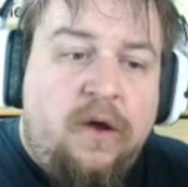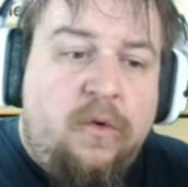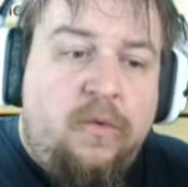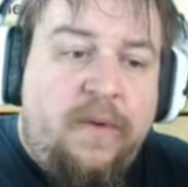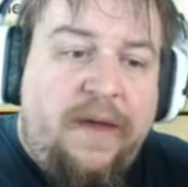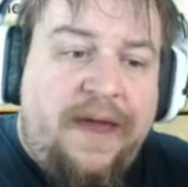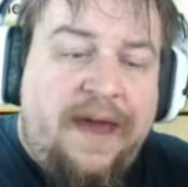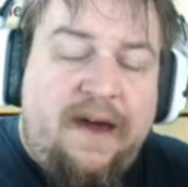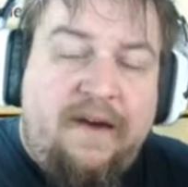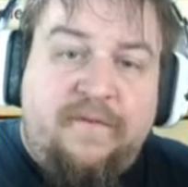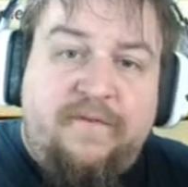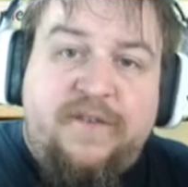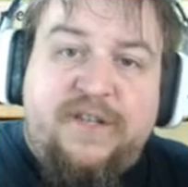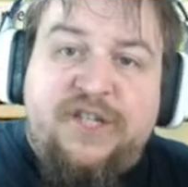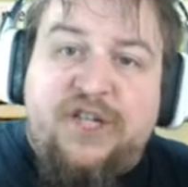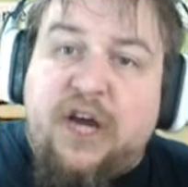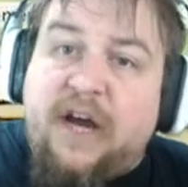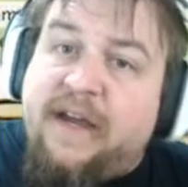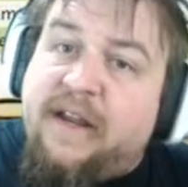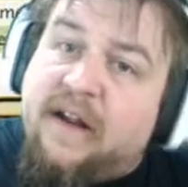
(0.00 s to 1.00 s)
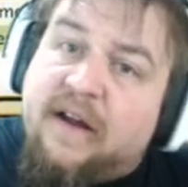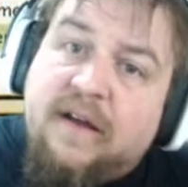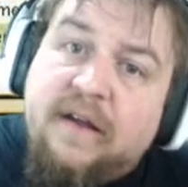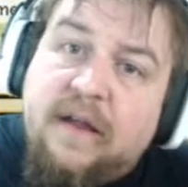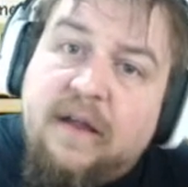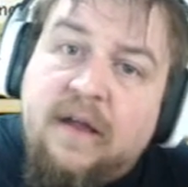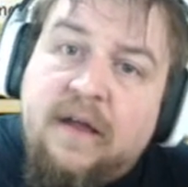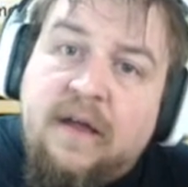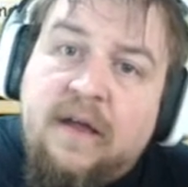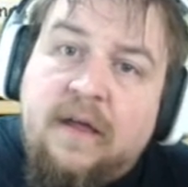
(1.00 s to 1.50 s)
we have China
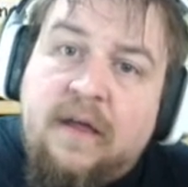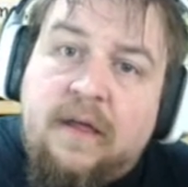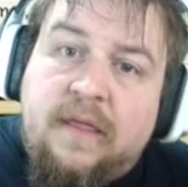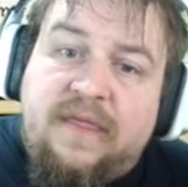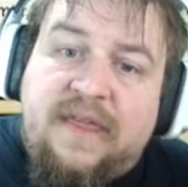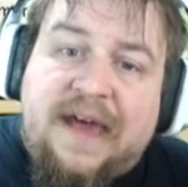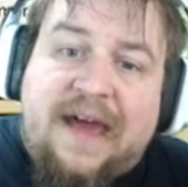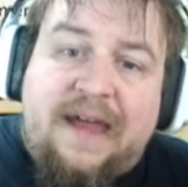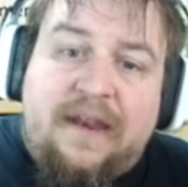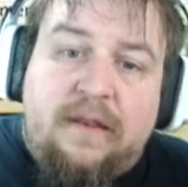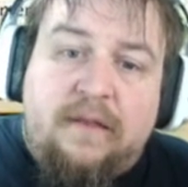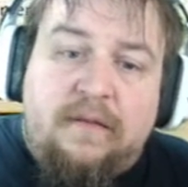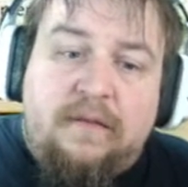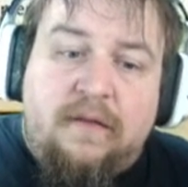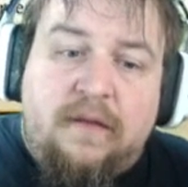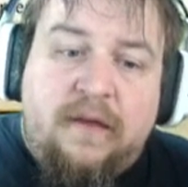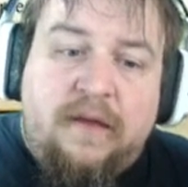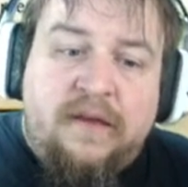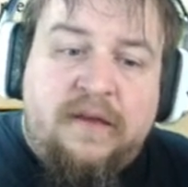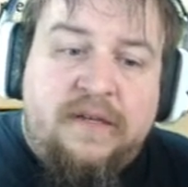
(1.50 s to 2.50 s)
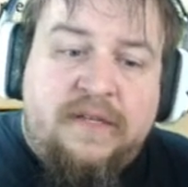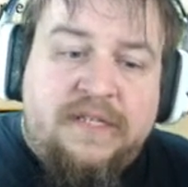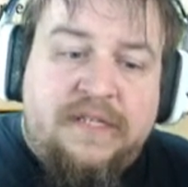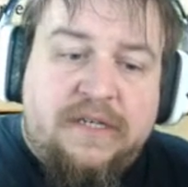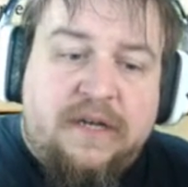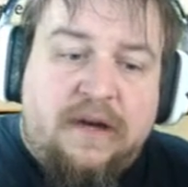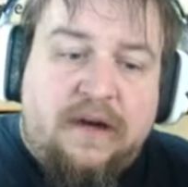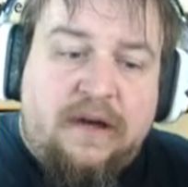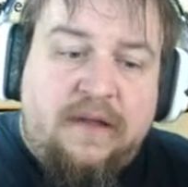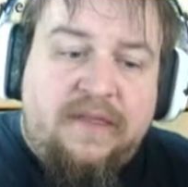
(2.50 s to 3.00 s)
that is
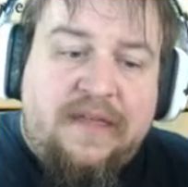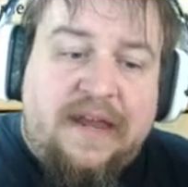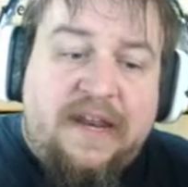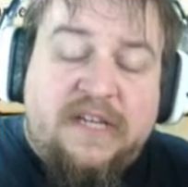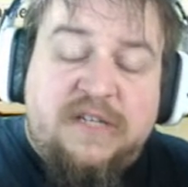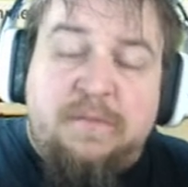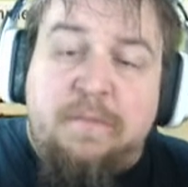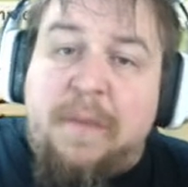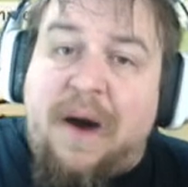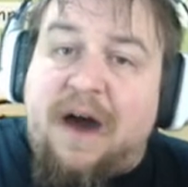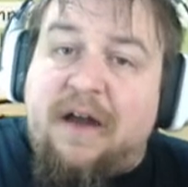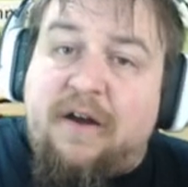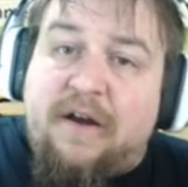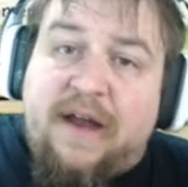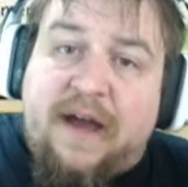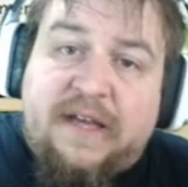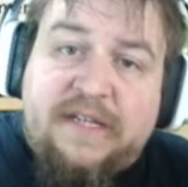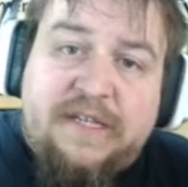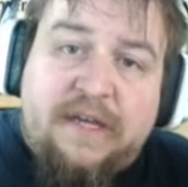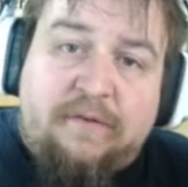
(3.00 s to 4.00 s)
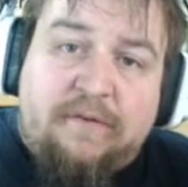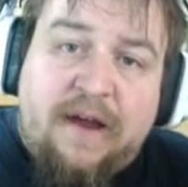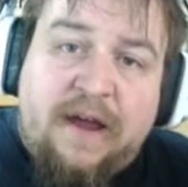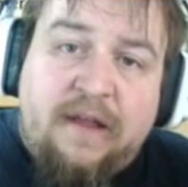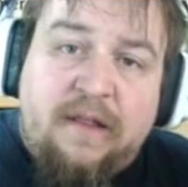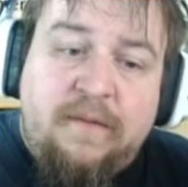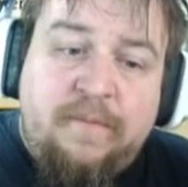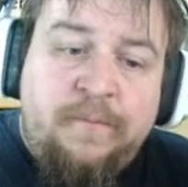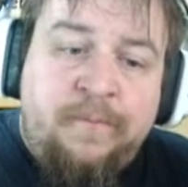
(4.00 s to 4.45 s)
uh, that is modernizing, right?